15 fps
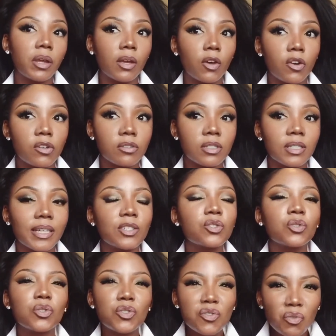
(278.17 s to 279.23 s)
girls, is
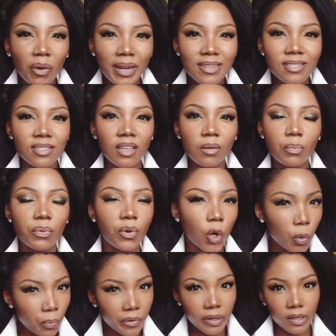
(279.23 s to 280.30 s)
to dress
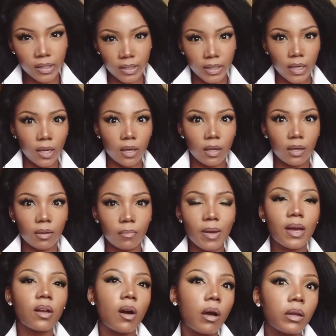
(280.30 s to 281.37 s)
appropriately.
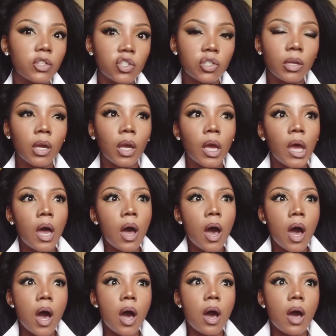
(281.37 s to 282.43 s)
My gosh,
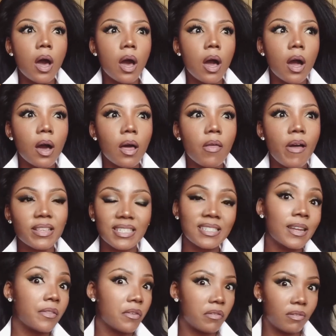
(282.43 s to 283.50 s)
that's
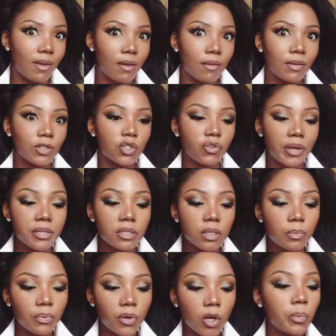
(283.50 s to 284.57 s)
another thing. Dress
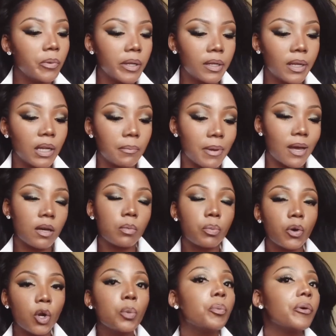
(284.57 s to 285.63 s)
appropriately, and by
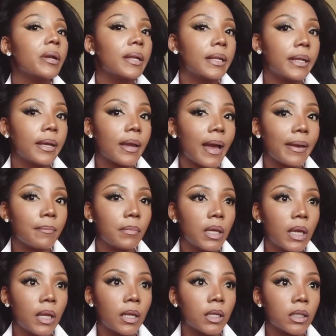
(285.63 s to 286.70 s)
appropriately, I
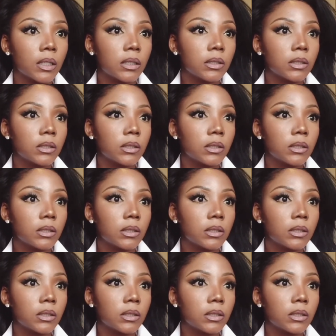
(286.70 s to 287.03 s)
mean